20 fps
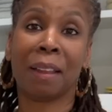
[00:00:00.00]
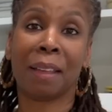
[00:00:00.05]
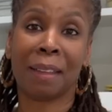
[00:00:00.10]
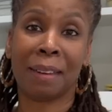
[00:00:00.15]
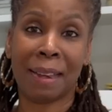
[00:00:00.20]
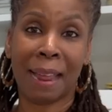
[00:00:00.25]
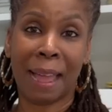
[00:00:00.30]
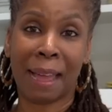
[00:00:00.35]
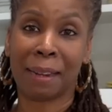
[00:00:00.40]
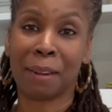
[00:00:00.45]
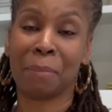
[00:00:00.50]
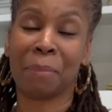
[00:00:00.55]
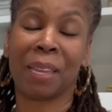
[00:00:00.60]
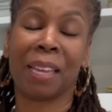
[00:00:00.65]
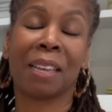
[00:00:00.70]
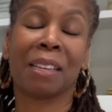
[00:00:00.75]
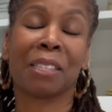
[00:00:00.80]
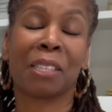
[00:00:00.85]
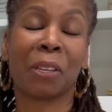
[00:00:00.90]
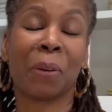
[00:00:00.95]

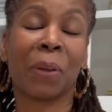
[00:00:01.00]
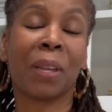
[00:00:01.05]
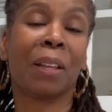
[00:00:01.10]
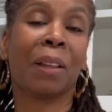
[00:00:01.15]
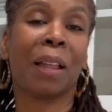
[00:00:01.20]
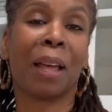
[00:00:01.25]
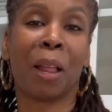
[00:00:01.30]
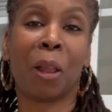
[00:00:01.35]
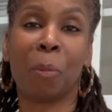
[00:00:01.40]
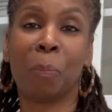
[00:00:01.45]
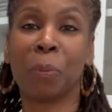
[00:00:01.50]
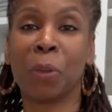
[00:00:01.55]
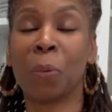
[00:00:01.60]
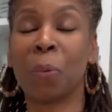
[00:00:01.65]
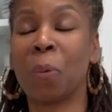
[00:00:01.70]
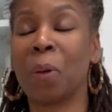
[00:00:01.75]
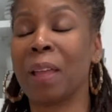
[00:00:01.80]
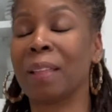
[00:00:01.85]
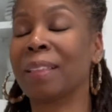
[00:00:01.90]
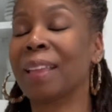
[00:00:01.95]
anatomy. So it'll help you
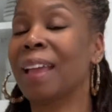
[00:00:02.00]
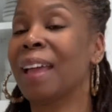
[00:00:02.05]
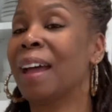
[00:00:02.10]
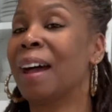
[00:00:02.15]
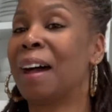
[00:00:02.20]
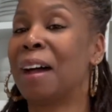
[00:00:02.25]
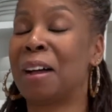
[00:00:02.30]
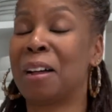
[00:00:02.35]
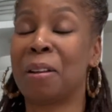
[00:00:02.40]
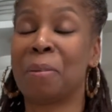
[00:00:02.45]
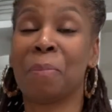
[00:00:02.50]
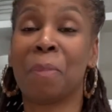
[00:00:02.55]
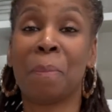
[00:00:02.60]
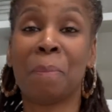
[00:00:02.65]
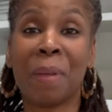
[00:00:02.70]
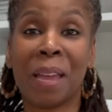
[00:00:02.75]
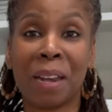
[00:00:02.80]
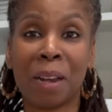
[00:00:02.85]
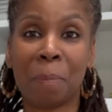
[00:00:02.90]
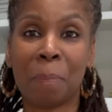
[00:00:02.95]
with
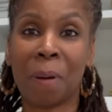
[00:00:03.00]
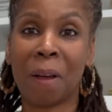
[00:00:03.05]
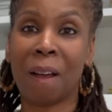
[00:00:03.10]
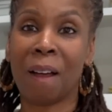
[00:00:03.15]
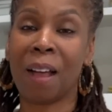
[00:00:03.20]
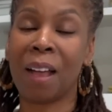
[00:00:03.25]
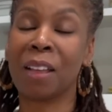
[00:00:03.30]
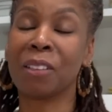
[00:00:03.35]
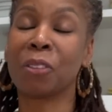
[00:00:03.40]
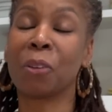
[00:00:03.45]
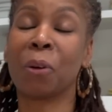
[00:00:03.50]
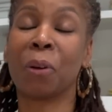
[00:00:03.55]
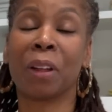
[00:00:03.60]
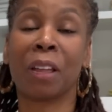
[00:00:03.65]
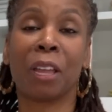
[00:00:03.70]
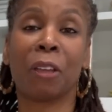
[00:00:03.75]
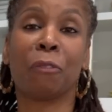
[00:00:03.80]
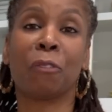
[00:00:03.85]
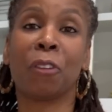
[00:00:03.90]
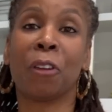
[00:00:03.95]
menopause
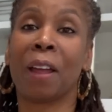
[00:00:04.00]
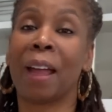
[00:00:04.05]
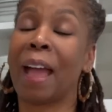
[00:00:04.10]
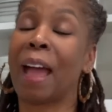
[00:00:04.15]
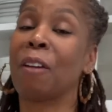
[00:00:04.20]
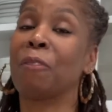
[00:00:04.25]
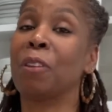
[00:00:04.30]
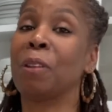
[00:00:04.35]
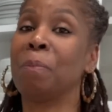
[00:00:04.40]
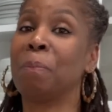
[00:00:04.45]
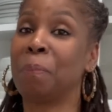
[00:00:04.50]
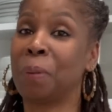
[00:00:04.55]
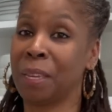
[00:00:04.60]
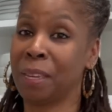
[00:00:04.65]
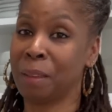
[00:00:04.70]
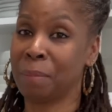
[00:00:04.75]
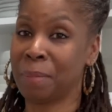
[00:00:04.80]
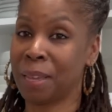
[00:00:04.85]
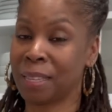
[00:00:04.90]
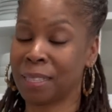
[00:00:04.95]
or if you're having
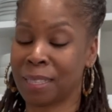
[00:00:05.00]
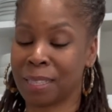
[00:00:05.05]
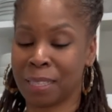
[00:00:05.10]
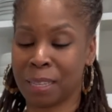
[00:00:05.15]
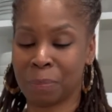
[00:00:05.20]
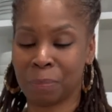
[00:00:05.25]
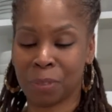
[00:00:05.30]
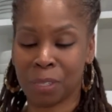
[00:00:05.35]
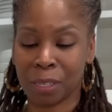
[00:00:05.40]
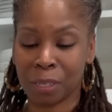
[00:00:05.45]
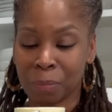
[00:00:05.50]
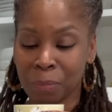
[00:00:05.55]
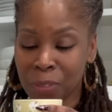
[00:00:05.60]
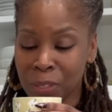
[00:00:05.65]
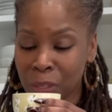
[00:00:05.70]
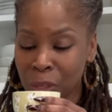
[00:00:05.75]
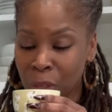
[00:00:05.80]
PMS symptoms.